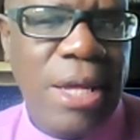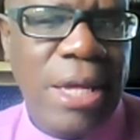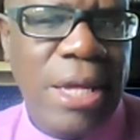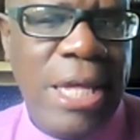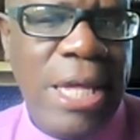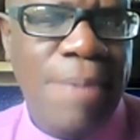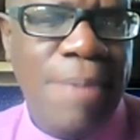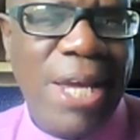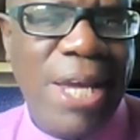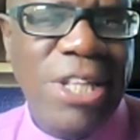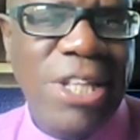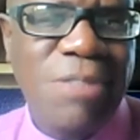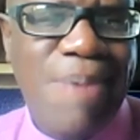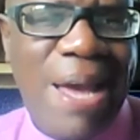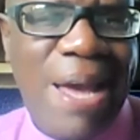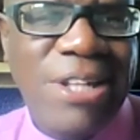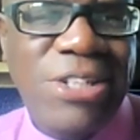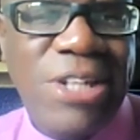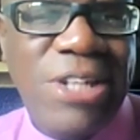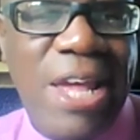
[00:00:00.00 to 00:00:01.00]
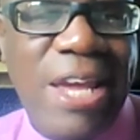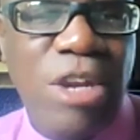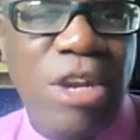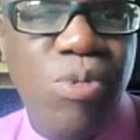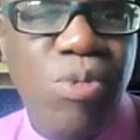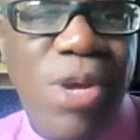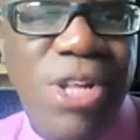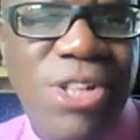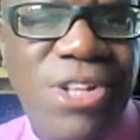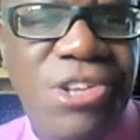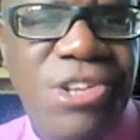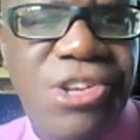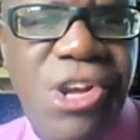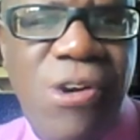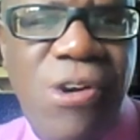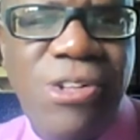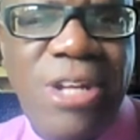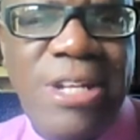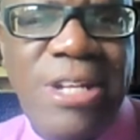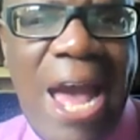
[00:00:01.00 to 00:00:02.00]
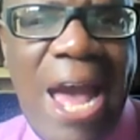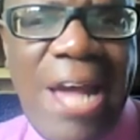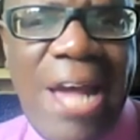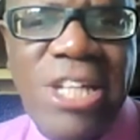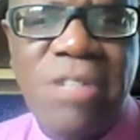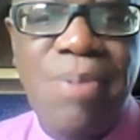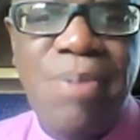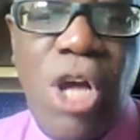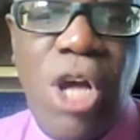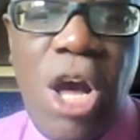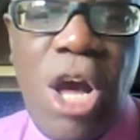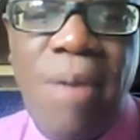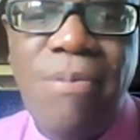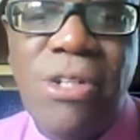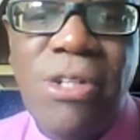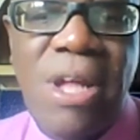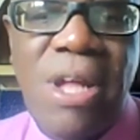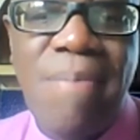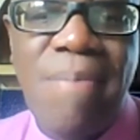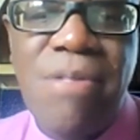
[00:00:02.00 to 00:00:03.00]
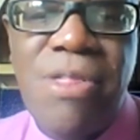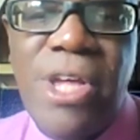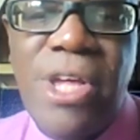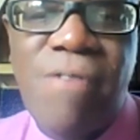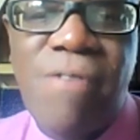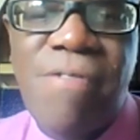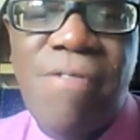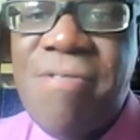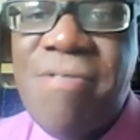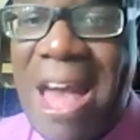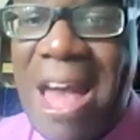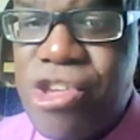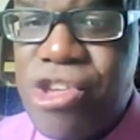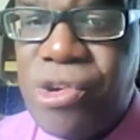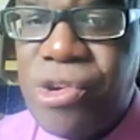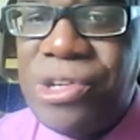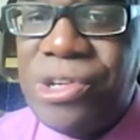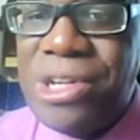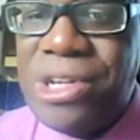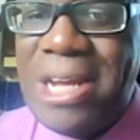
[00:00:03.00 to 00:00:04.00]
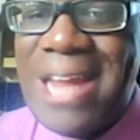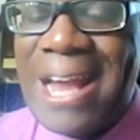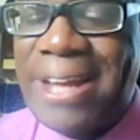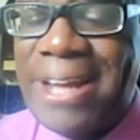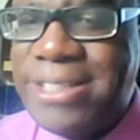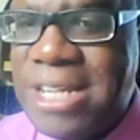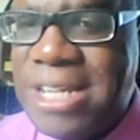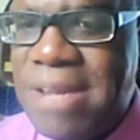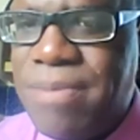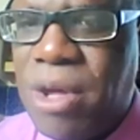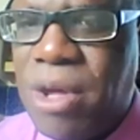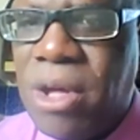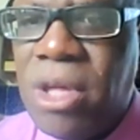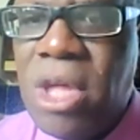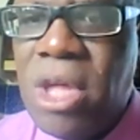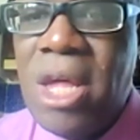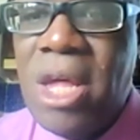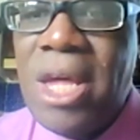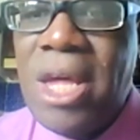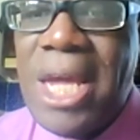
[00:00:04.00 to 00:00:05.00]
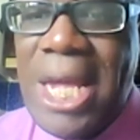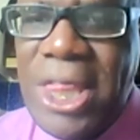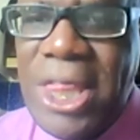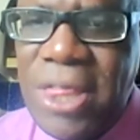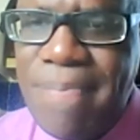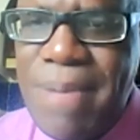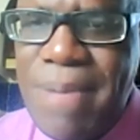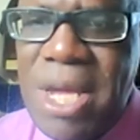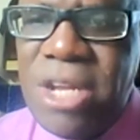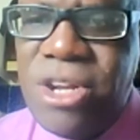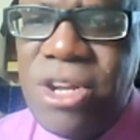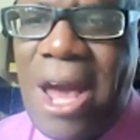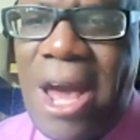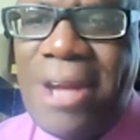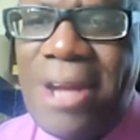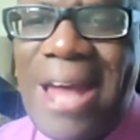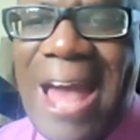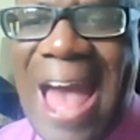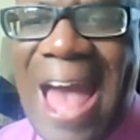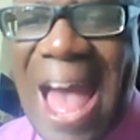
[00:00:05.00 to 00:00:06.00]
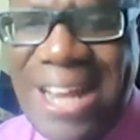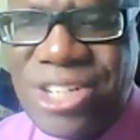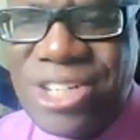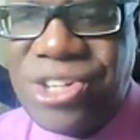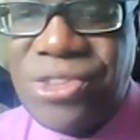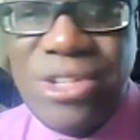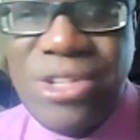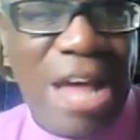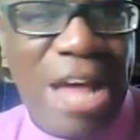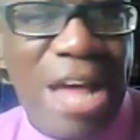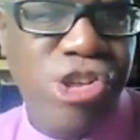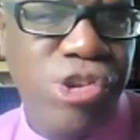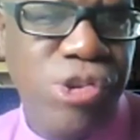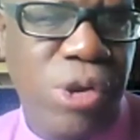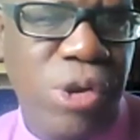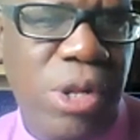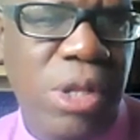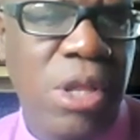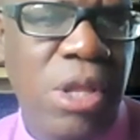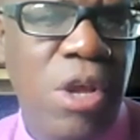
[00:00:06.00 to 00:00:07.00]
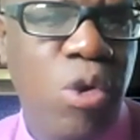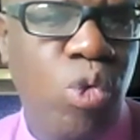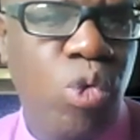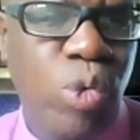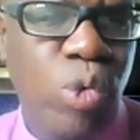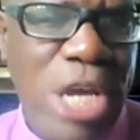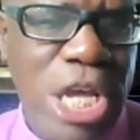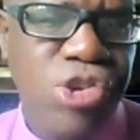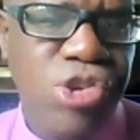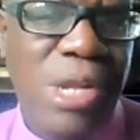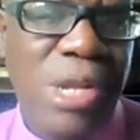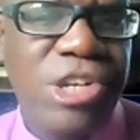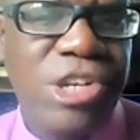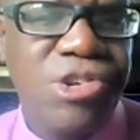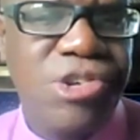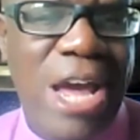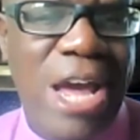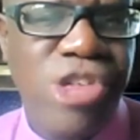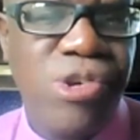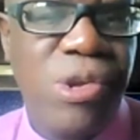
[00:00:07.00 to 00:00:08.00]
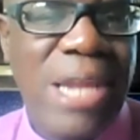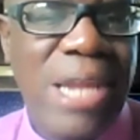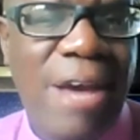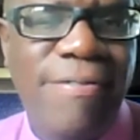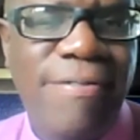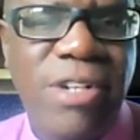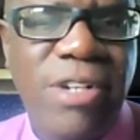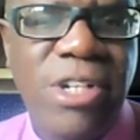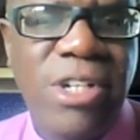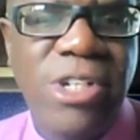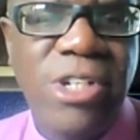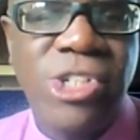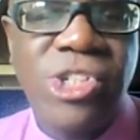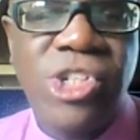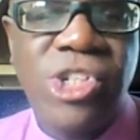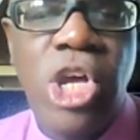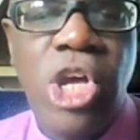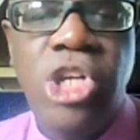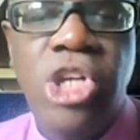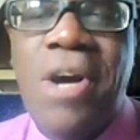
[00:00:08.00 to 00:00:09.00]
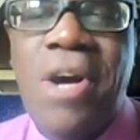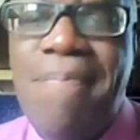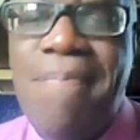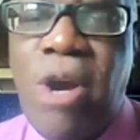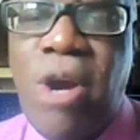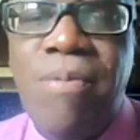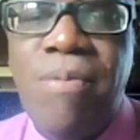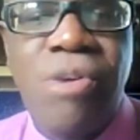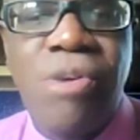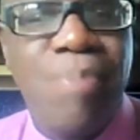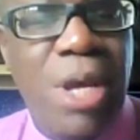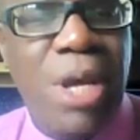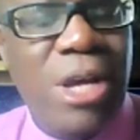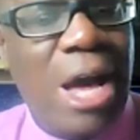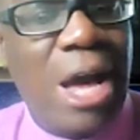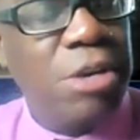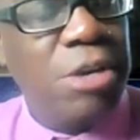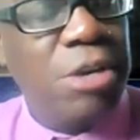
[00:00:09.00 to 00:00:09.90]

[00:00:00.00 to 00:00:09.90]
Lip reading: He begins by saying, in recent years, it has become something of a fashion in academia, in the media, and at the national, regional, and international levels to compare Jamaica